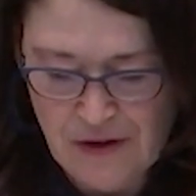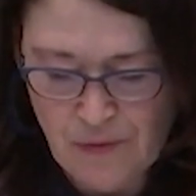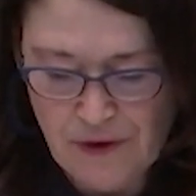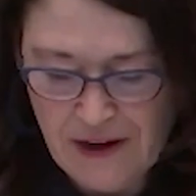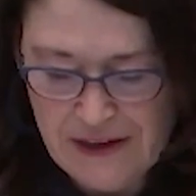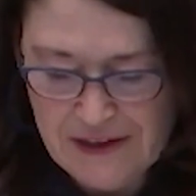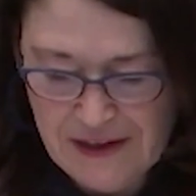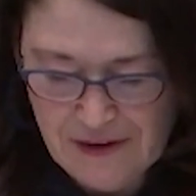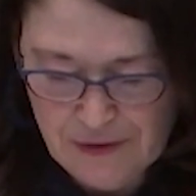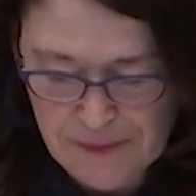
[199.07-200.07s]
What I
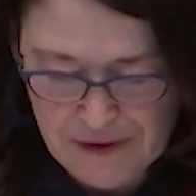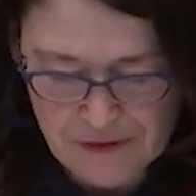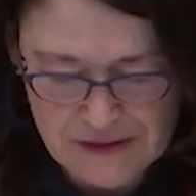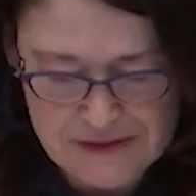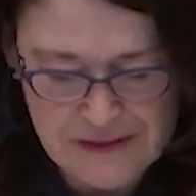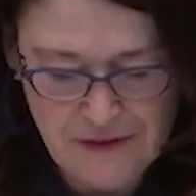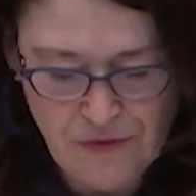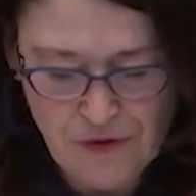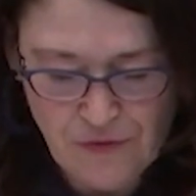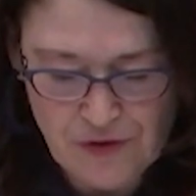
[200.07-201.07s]
care about is
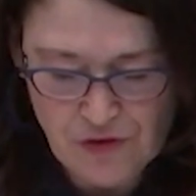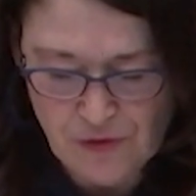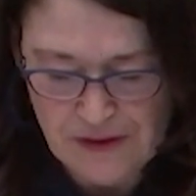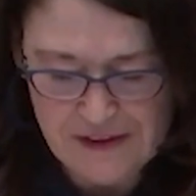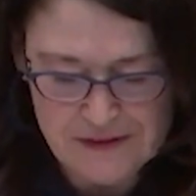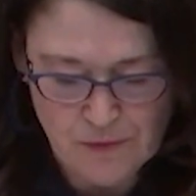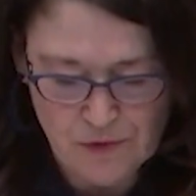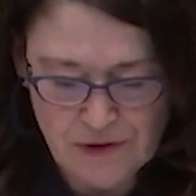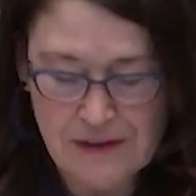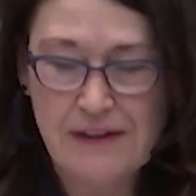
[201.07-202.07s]
if the fishery is
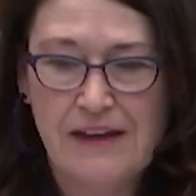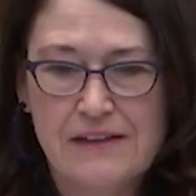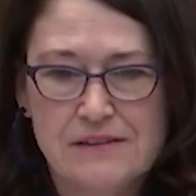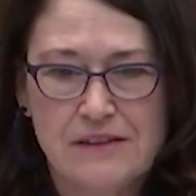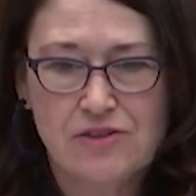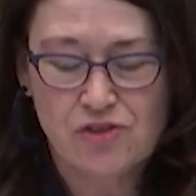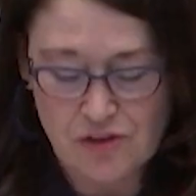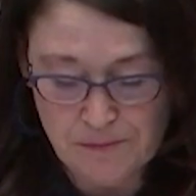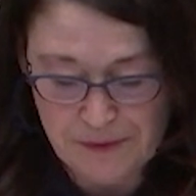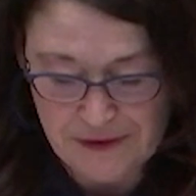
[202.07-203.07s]
working as it
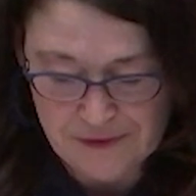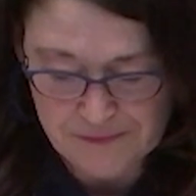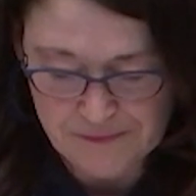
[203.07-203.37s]
should be,